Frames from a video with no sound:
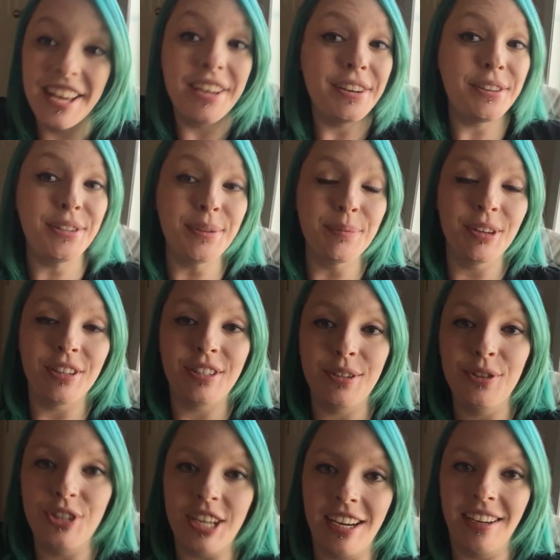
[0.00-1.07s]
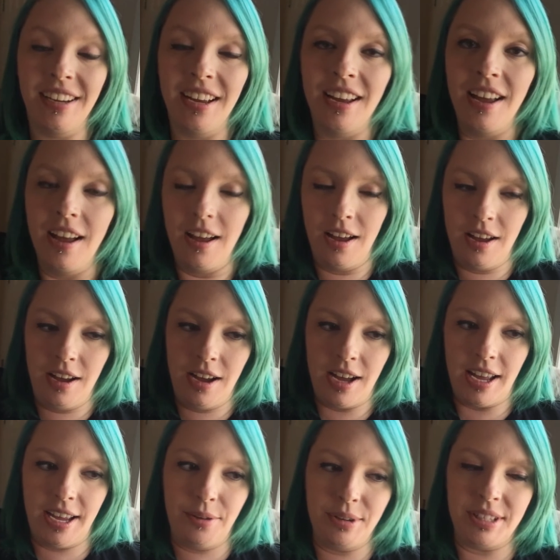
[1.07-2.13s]
That's some good sushi.
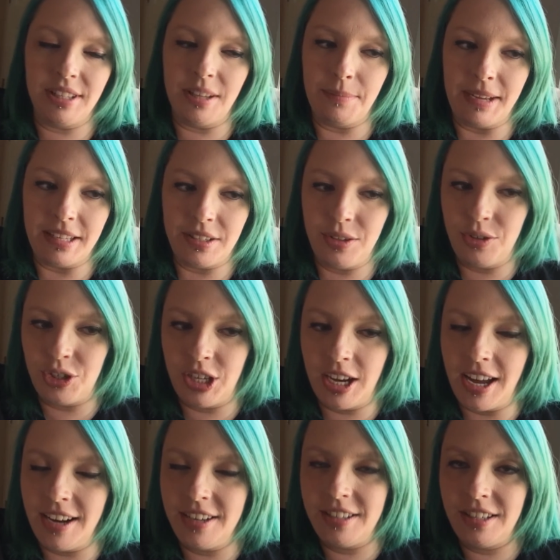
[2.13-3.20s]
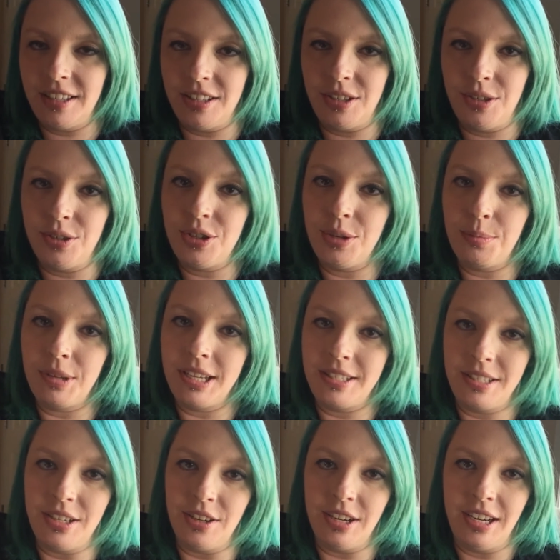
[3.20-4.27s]
It wasn't the best sushi. Honestly, the sushi
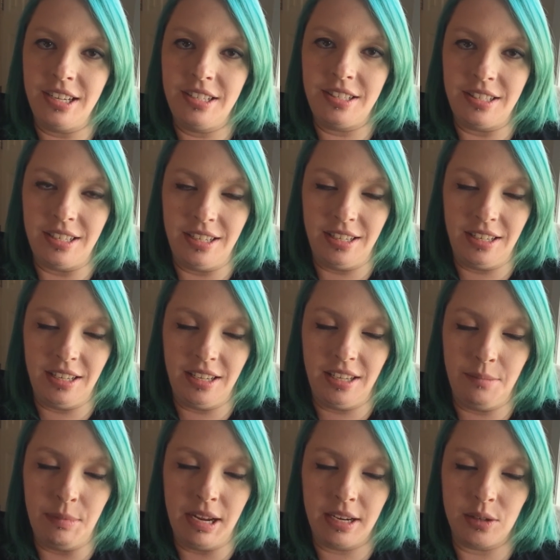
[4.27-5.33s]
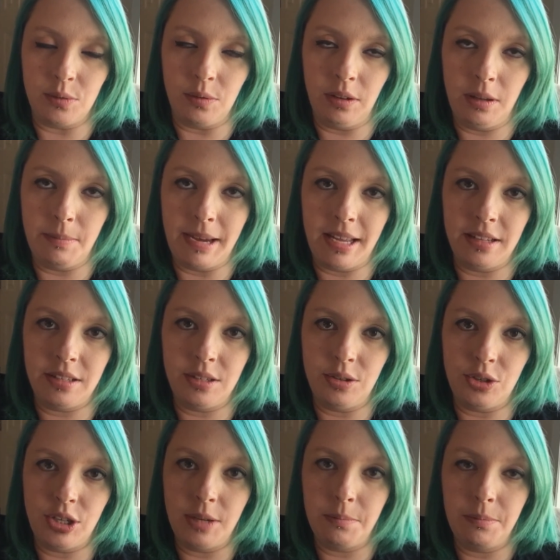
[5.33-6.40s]
place near us makes really bad
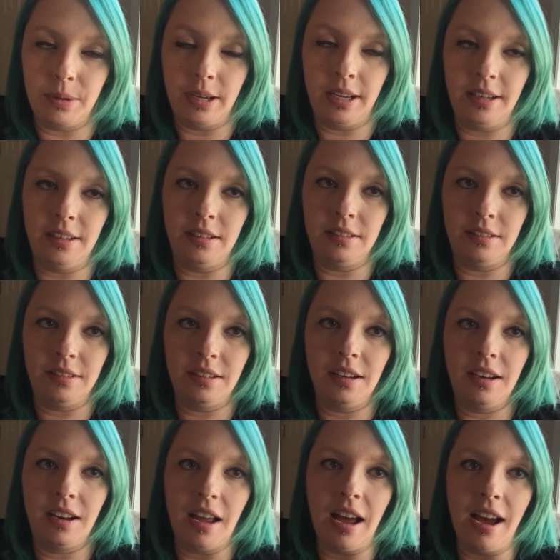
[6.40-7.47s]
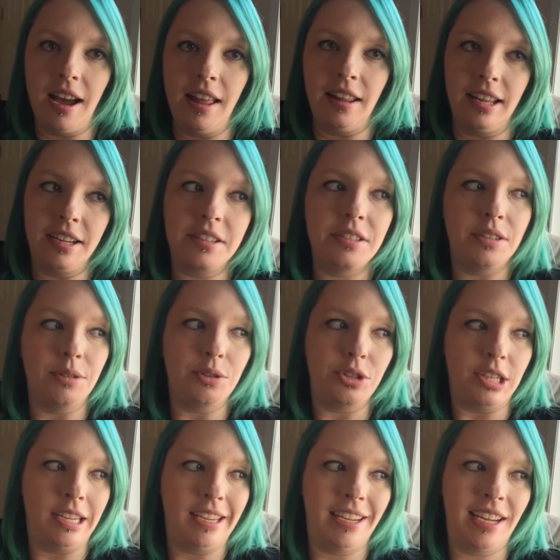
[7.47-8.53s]
sushi, but I like
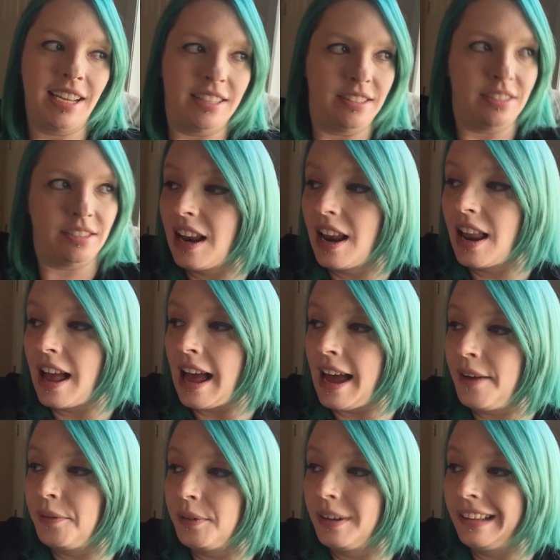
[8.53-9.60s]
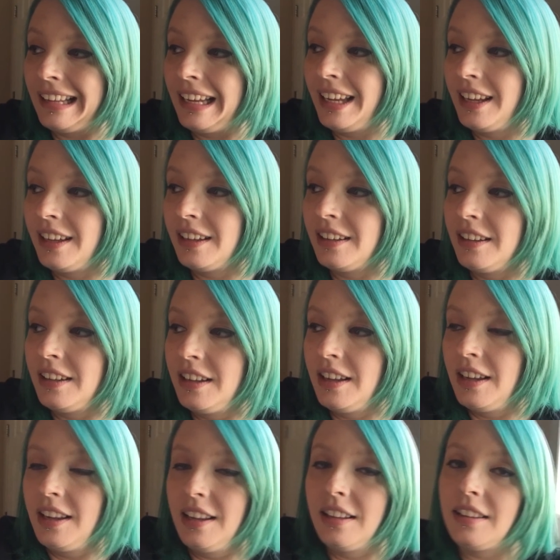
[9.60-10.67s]
sushi, and I really
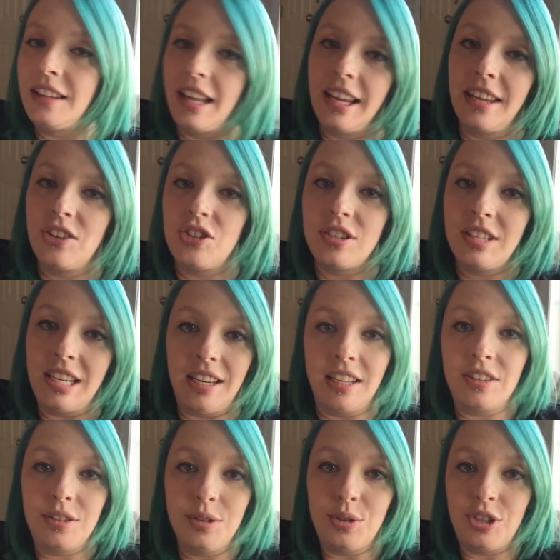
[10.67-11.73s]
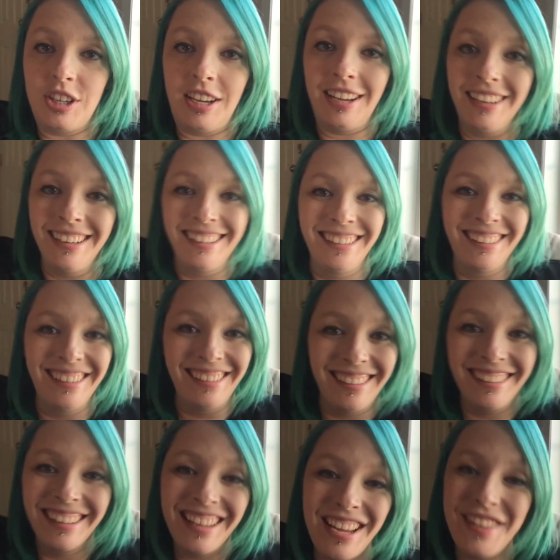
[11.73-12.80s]
like just eating sushi,
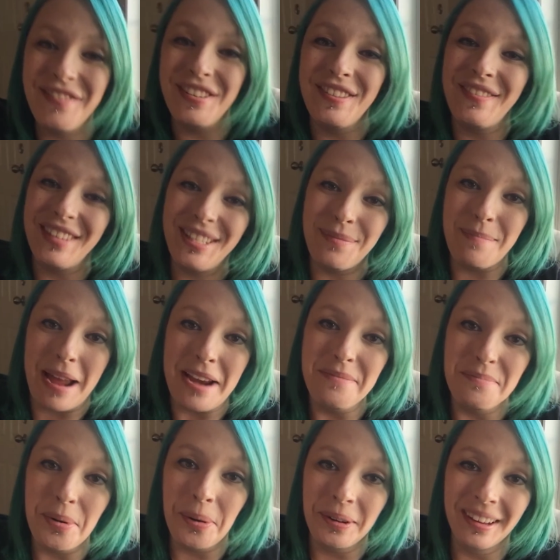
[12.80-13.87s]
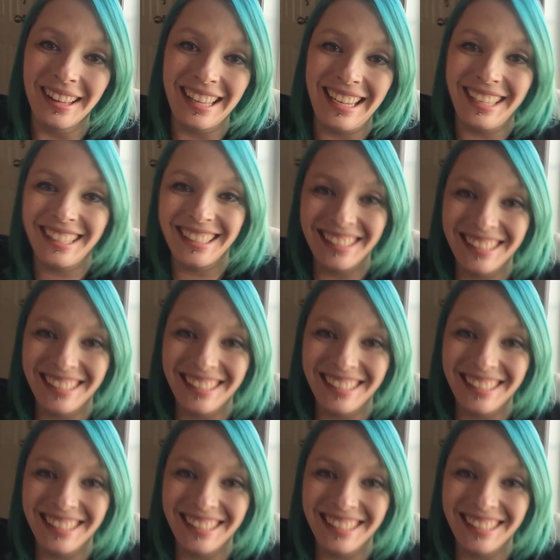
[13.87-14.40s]
even if it's made poorly.